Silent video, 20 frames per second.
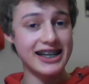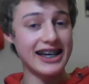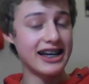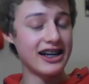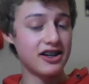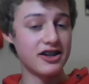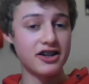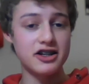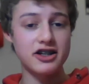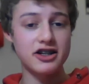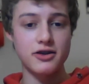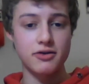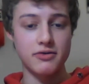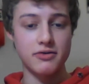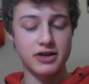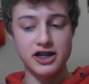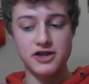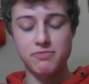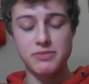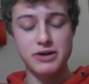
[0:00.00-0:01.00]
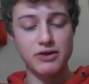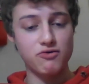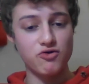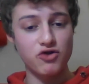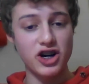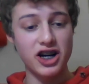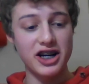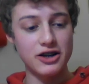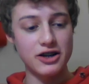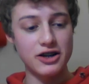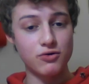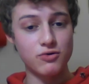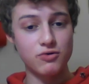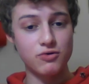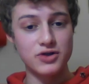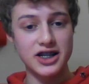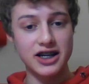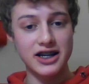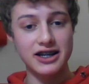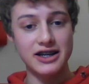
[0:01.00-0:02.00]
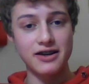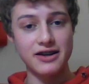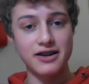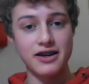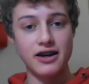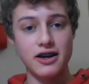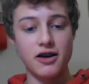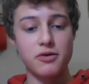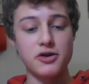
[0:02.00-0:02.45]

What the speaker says: England, I guess, been raining all day.